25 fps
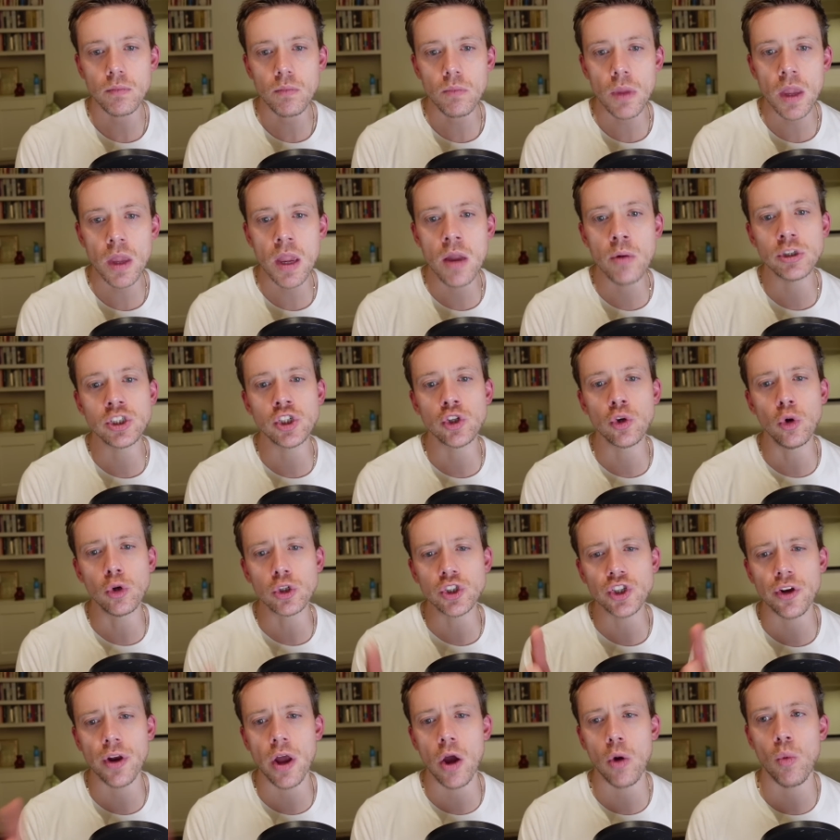And we should
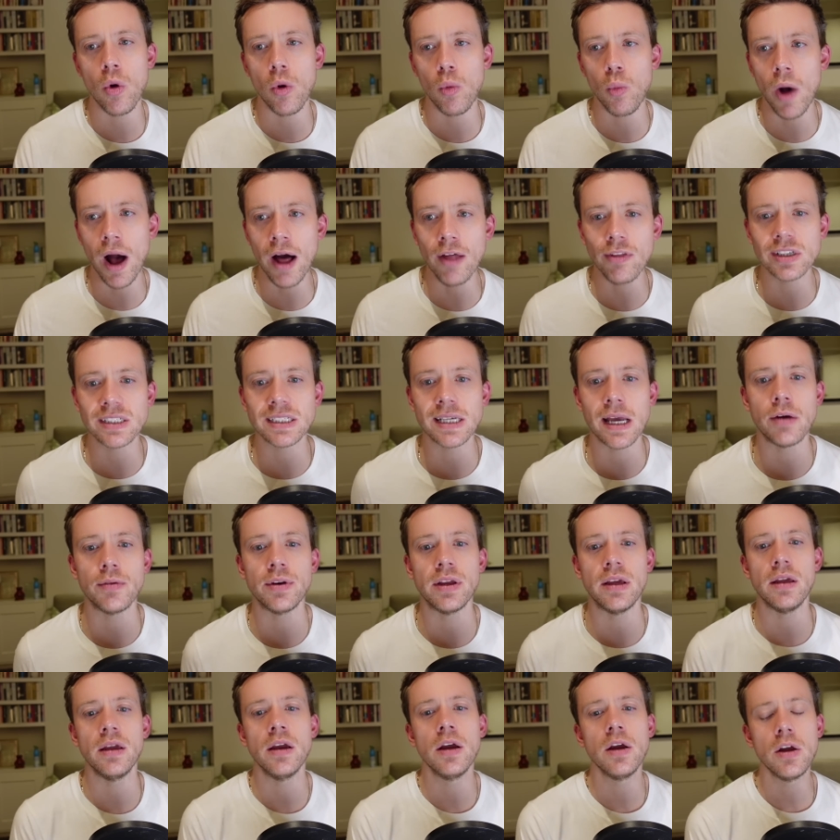also note, well, while the
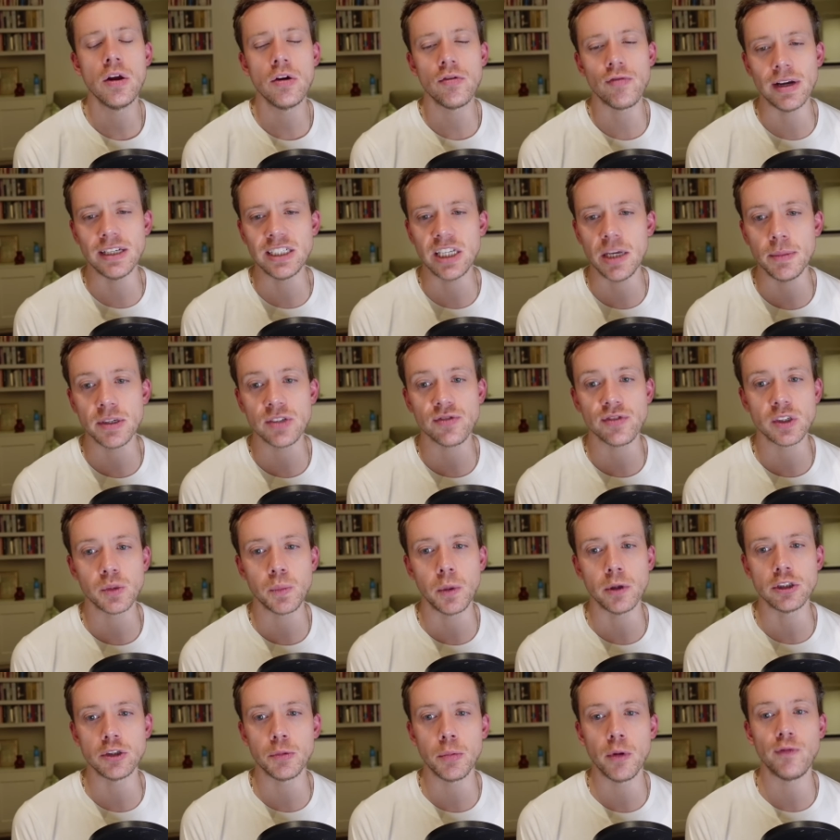Saudi regime is
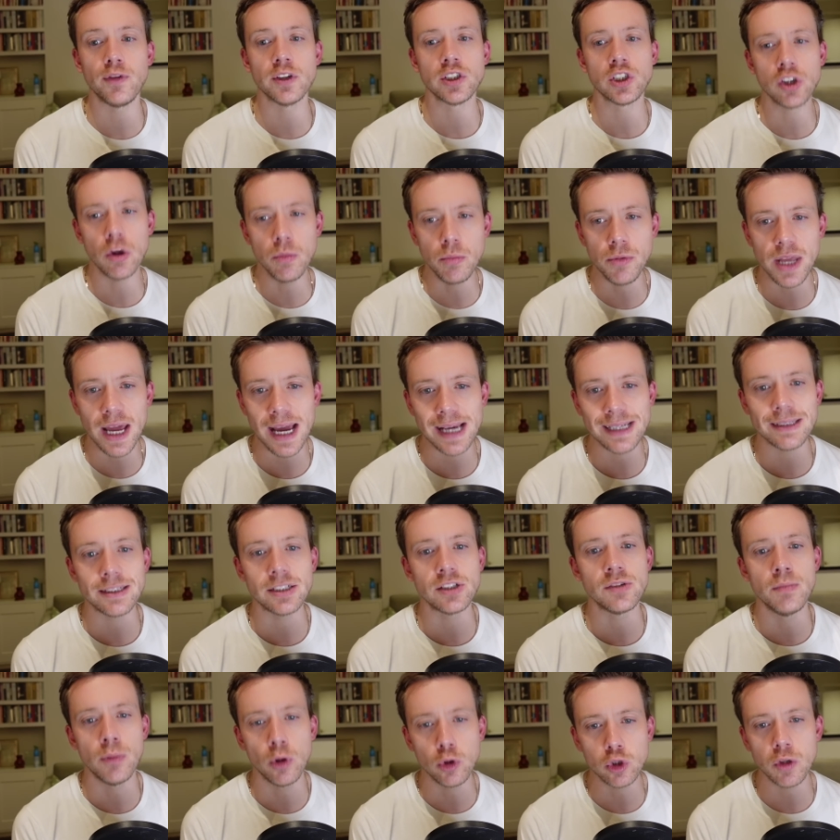responsible for some deaths, there's
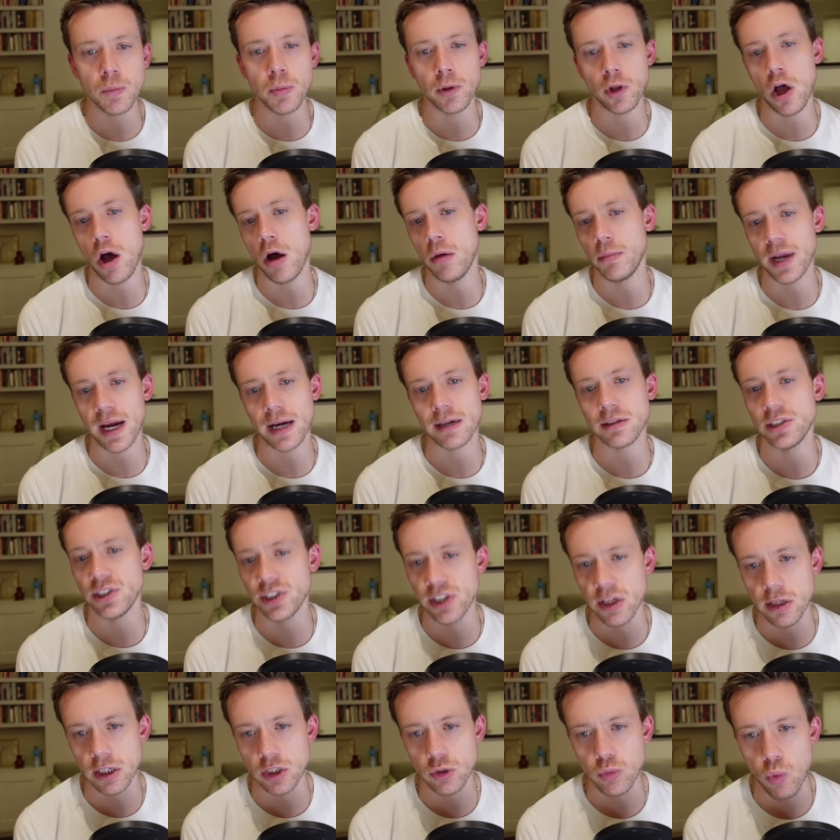multiple armed actors
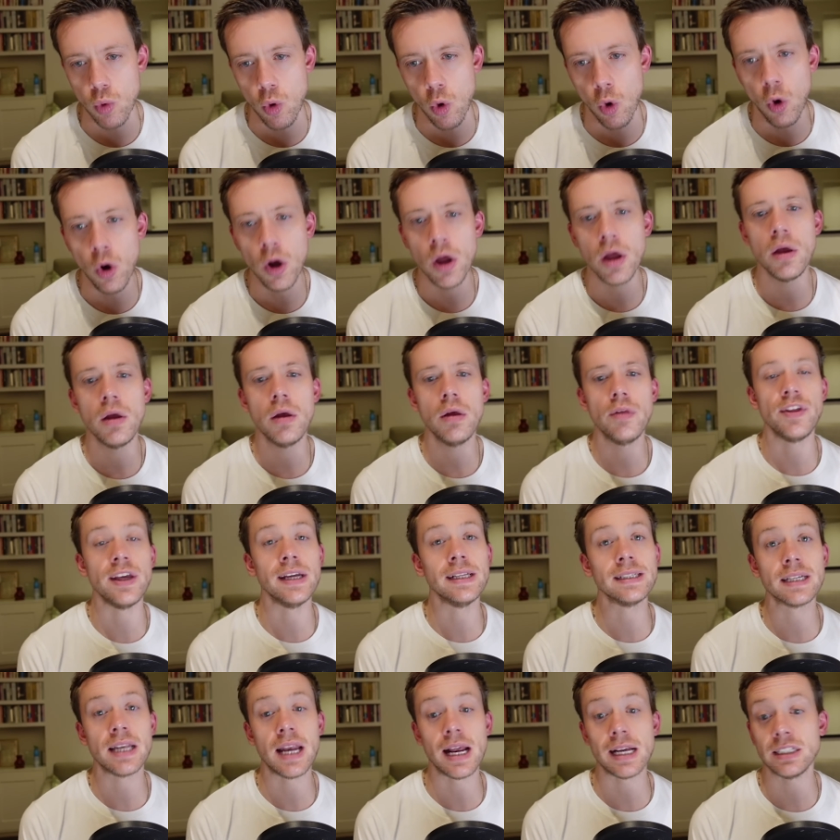in this war. The
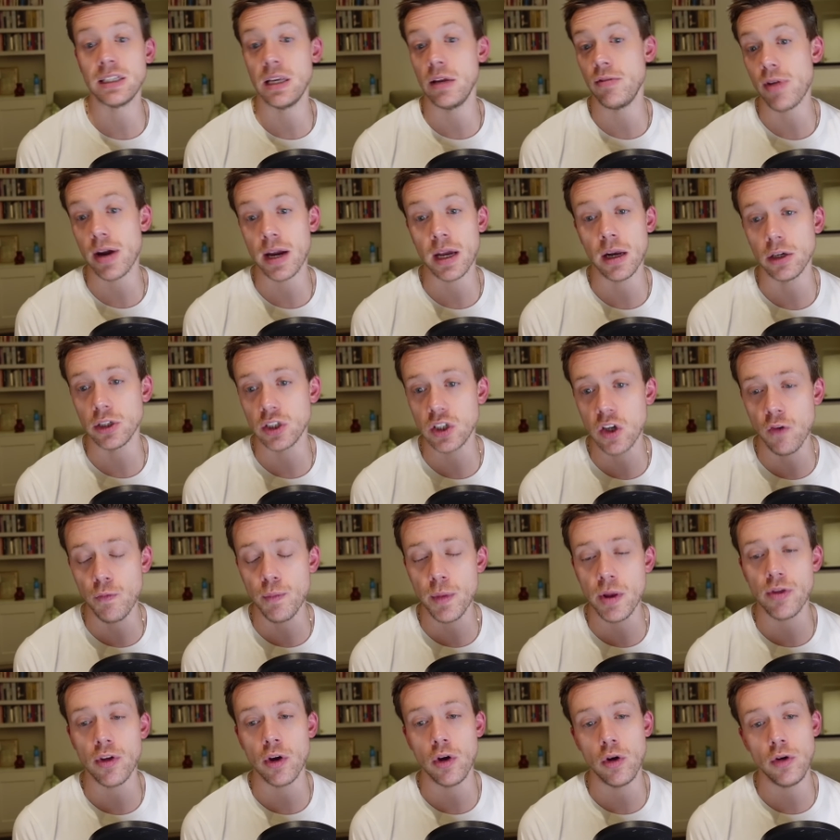internationally recognised
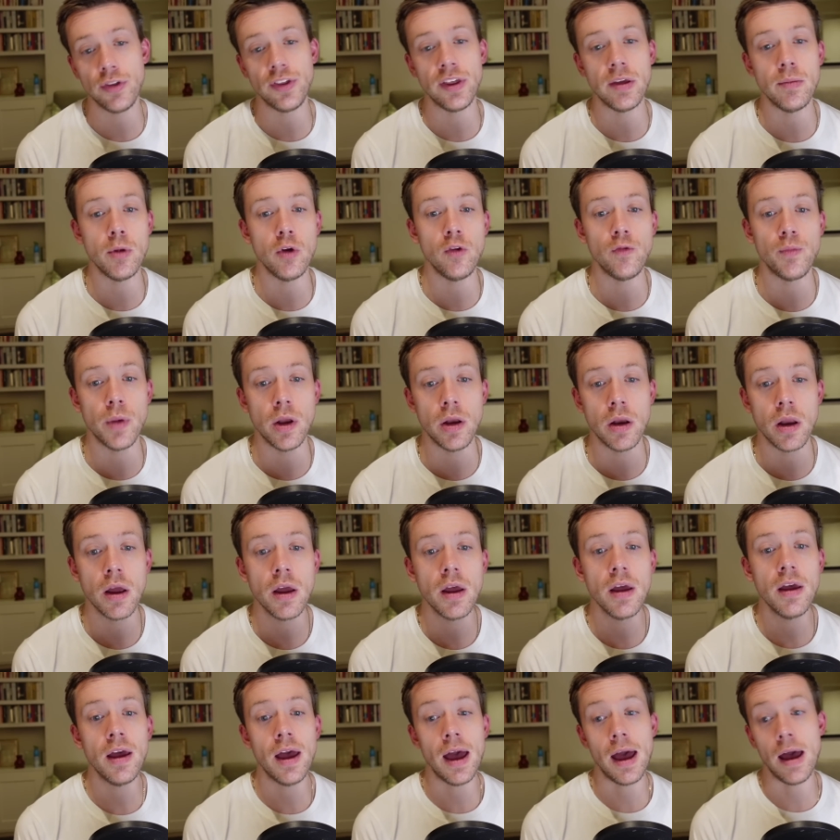government, the Houthi movement,
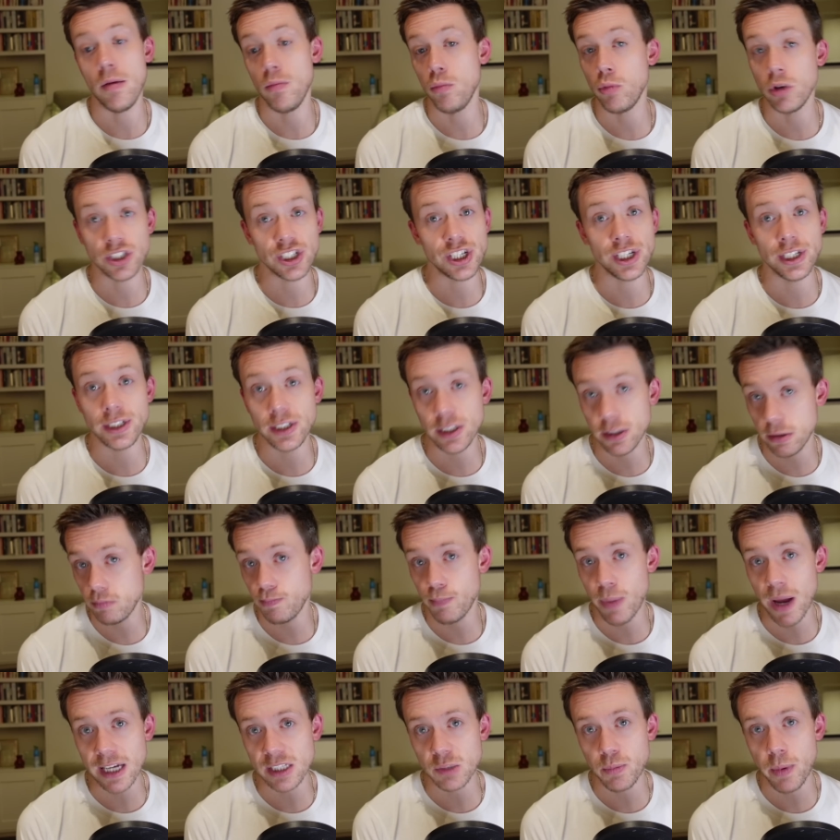which is
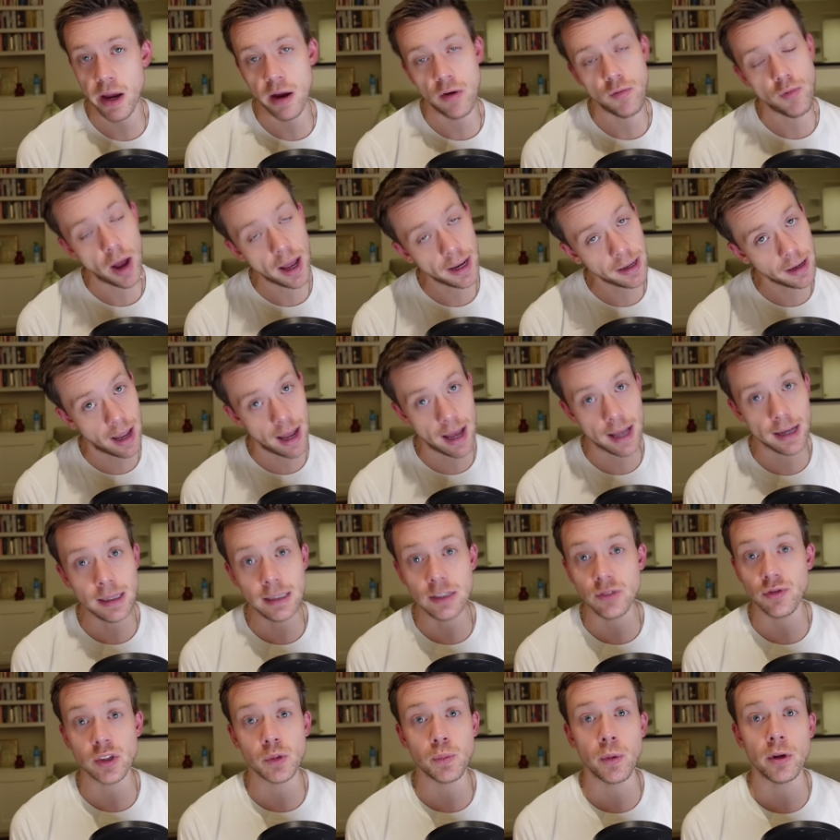backed by Iran and
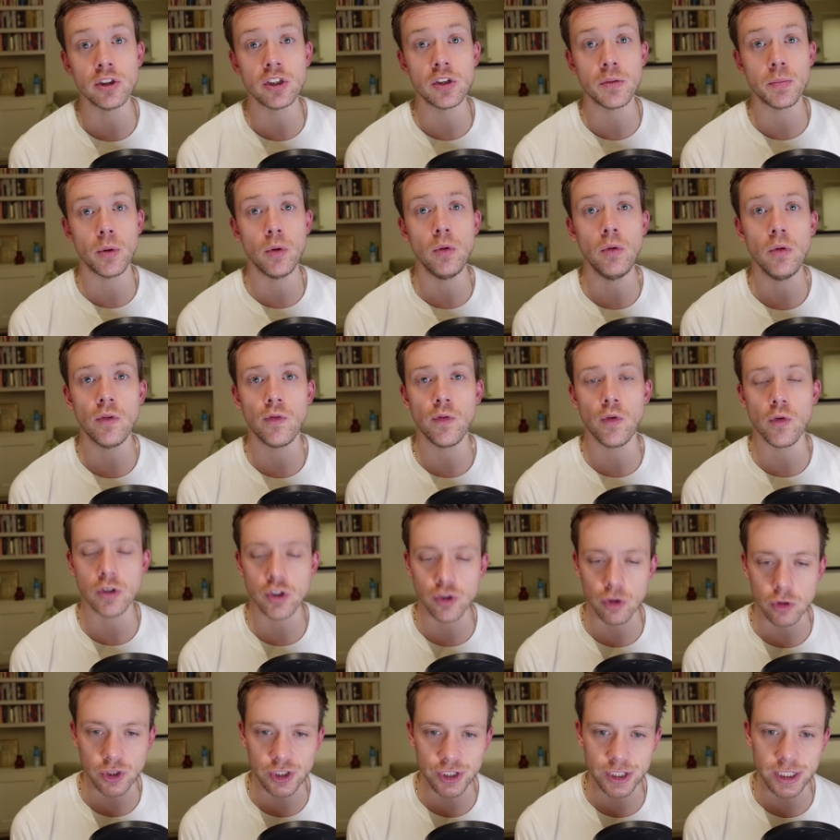is responsible for
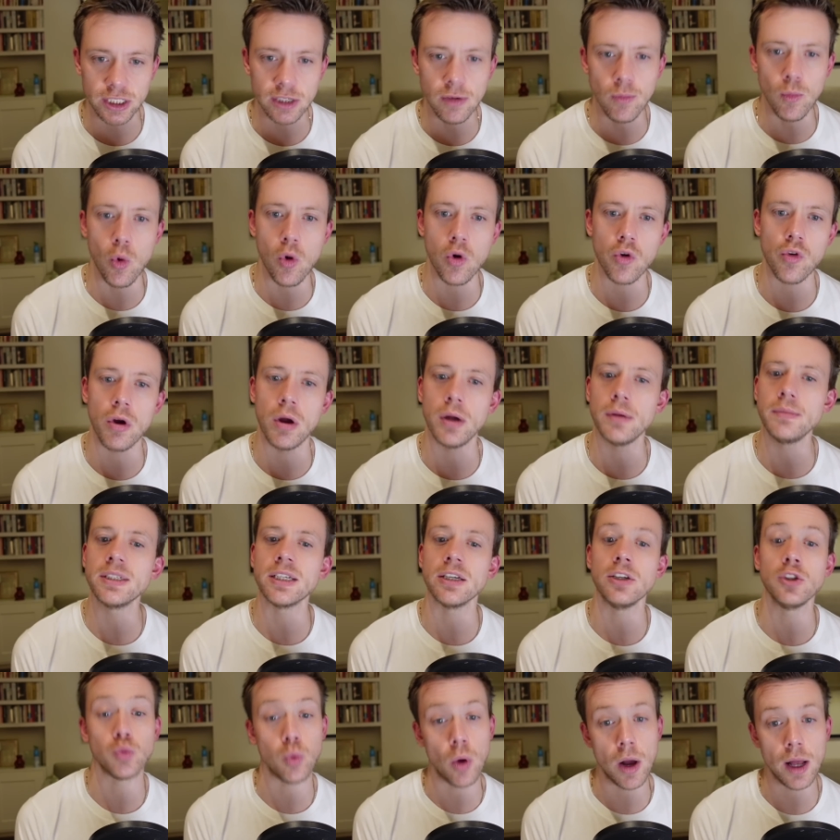atrocities and war crimes
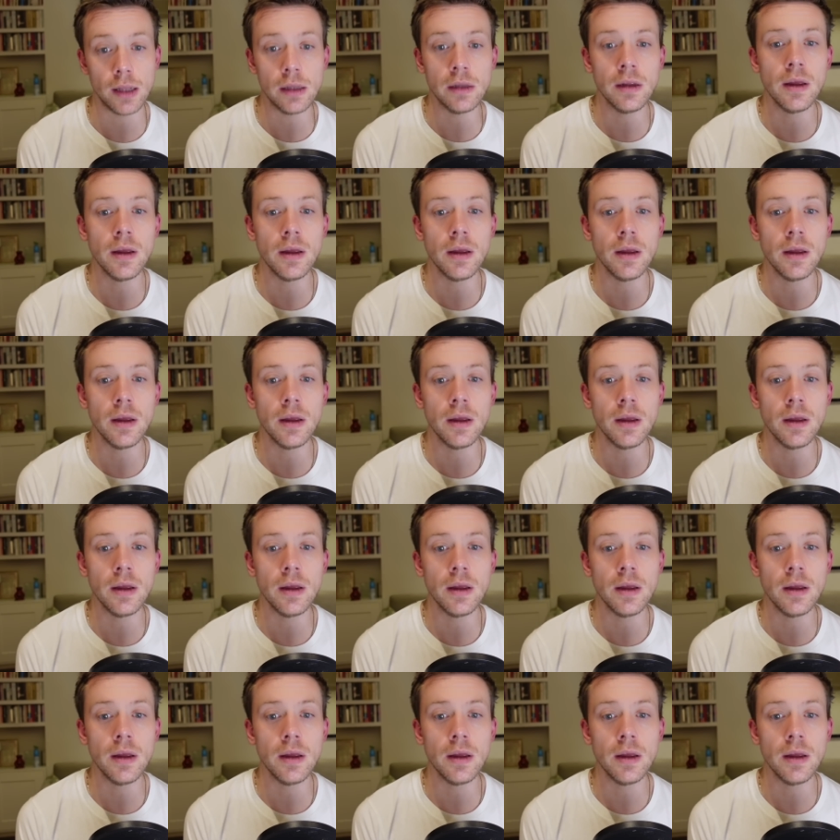as well.